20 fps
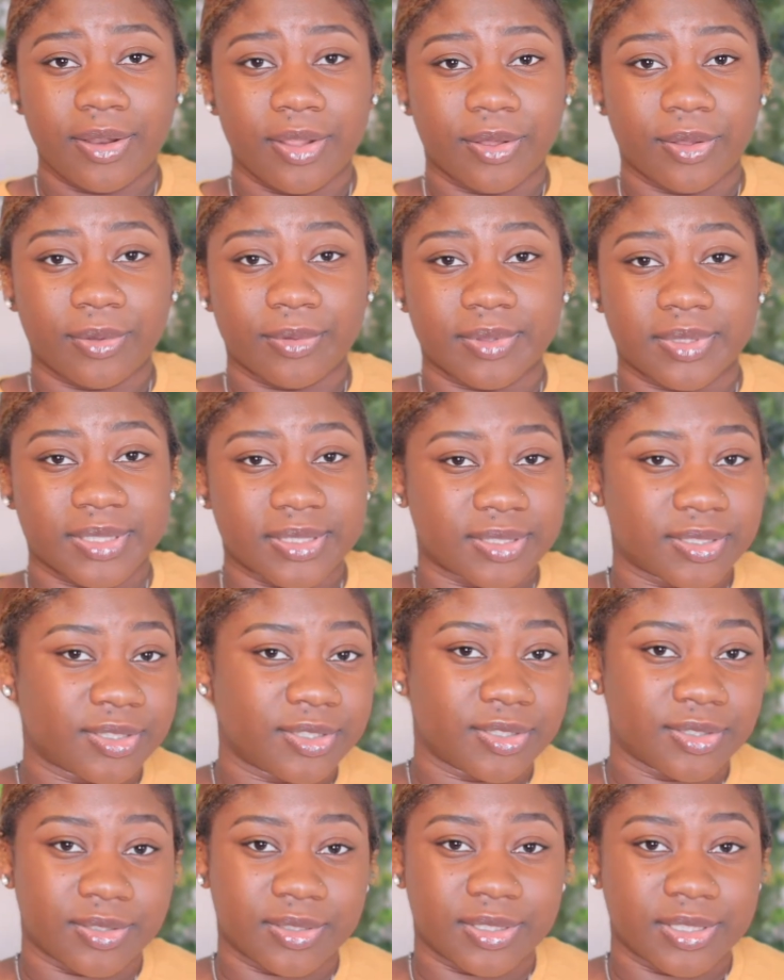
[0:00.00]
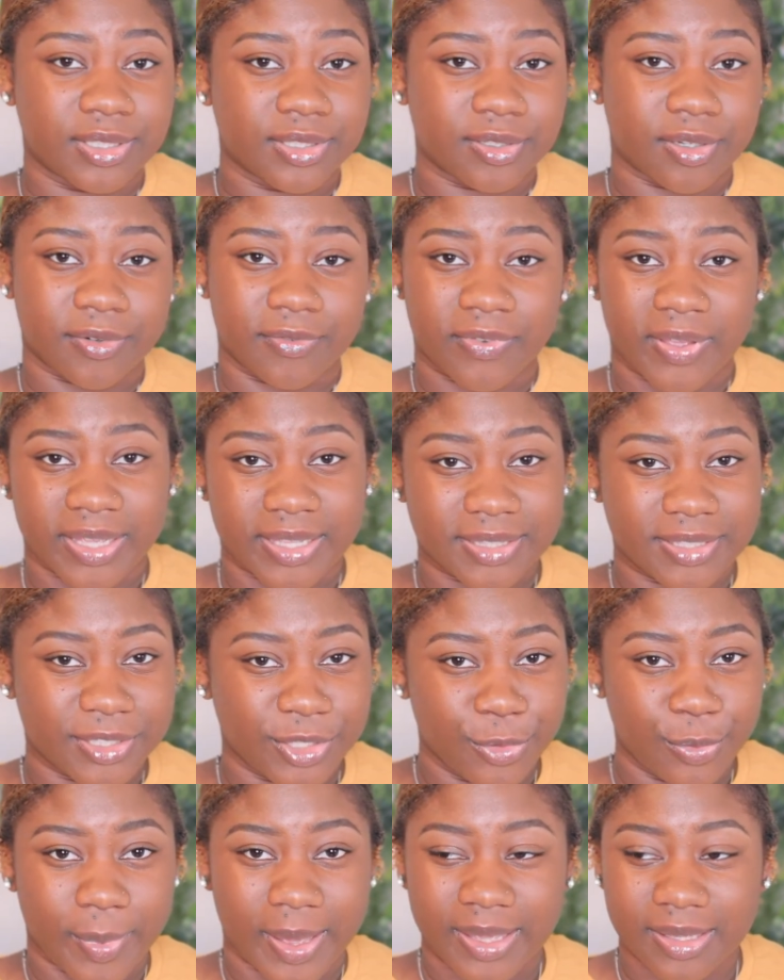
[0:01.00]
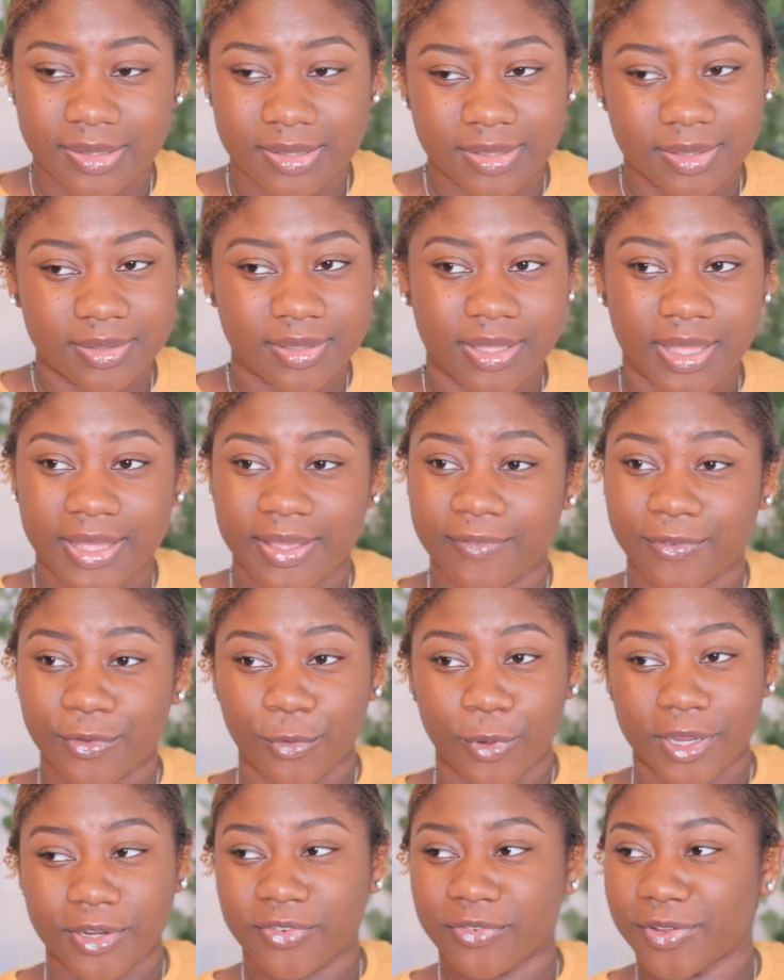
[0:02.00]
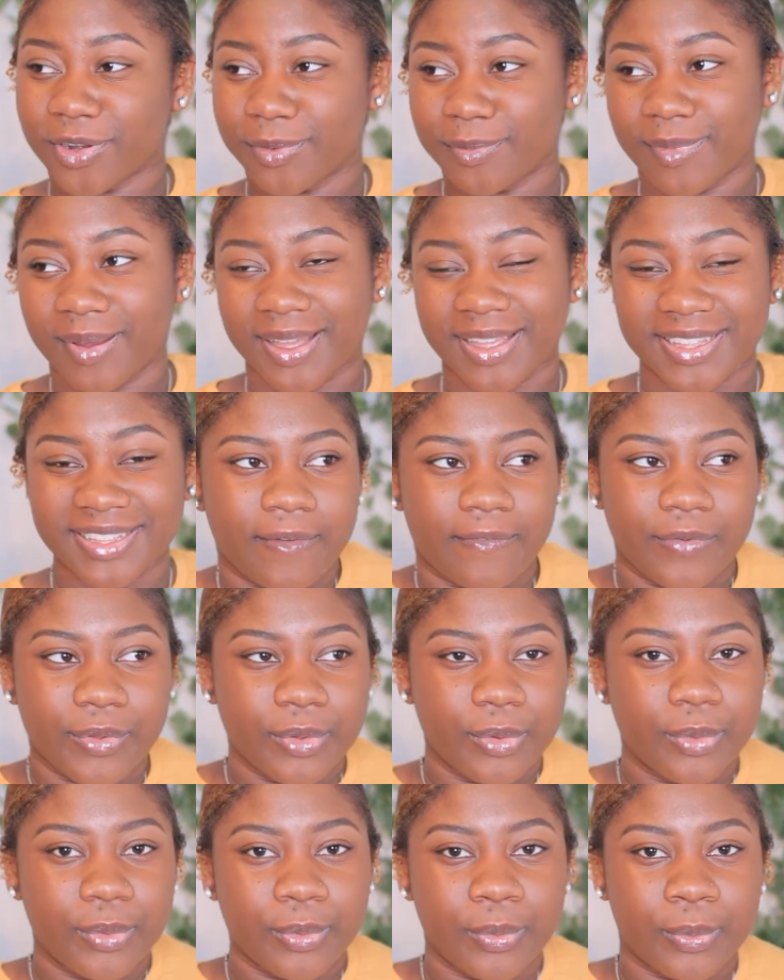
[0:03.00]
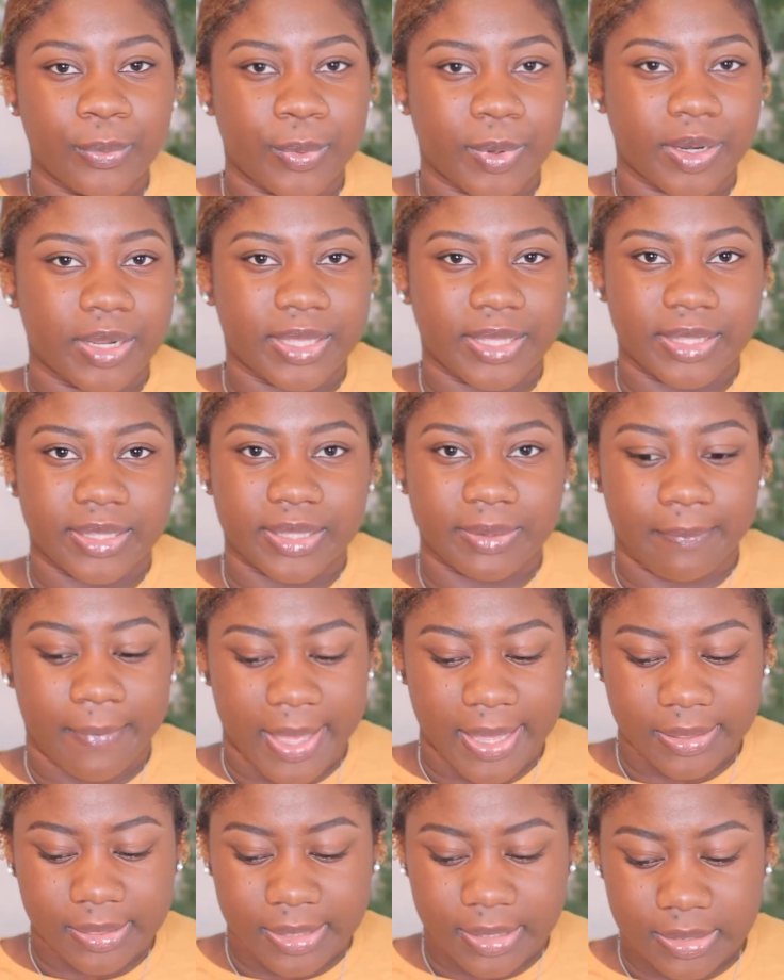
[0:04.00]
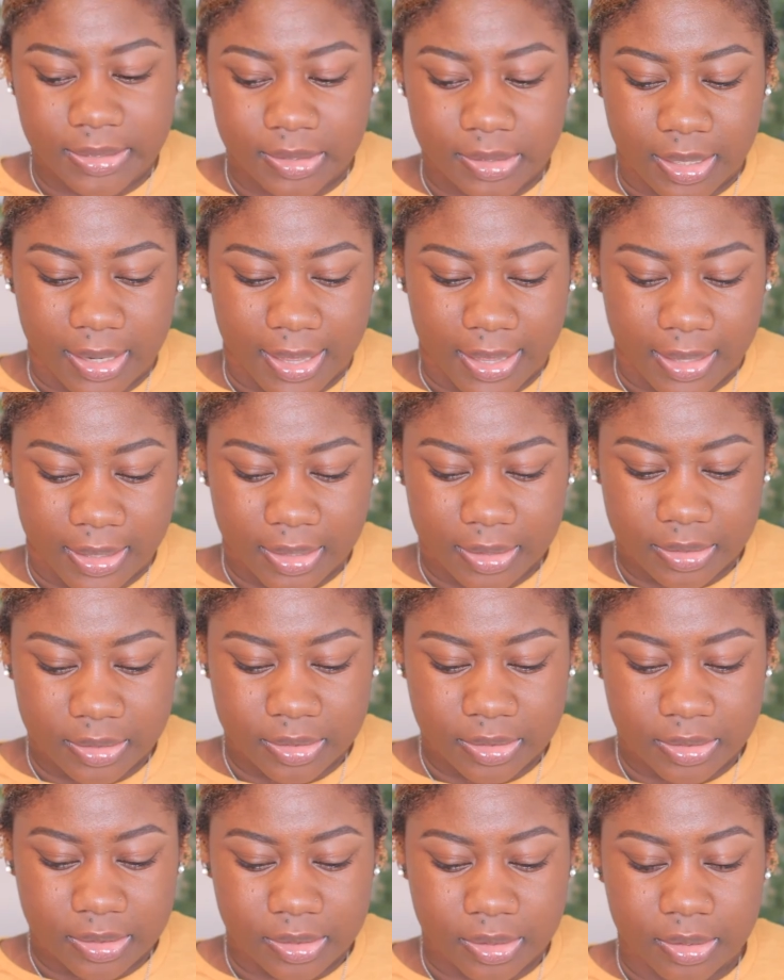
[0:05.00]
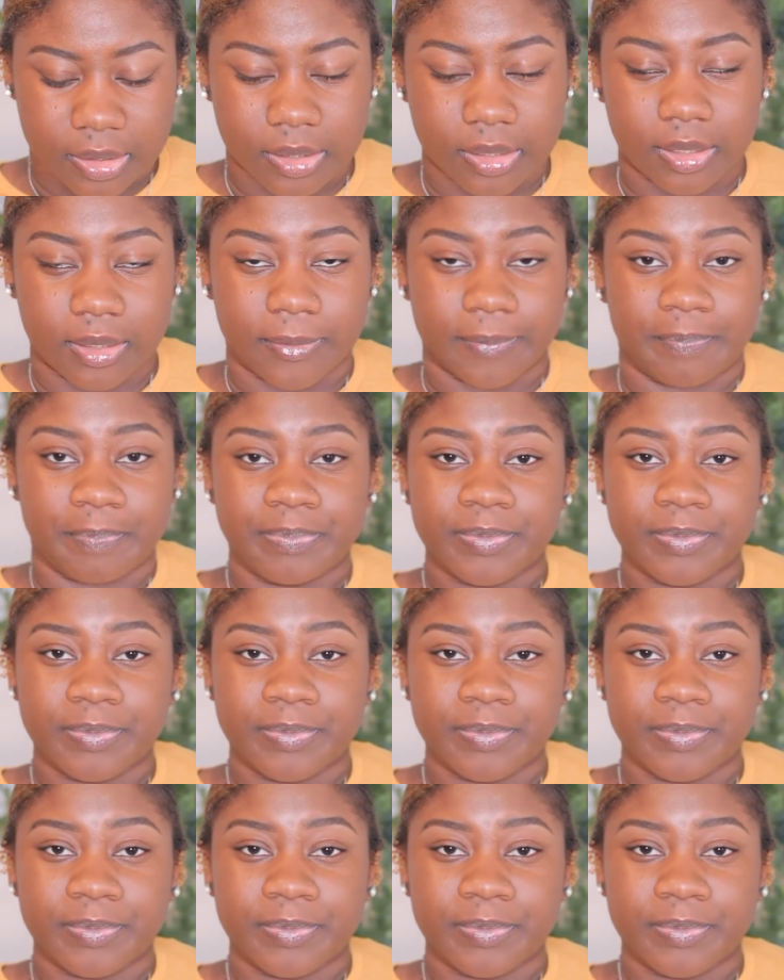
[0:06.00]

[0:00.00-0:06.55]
know this these are fake it till you make it if you watch funny mike if you want to make these last um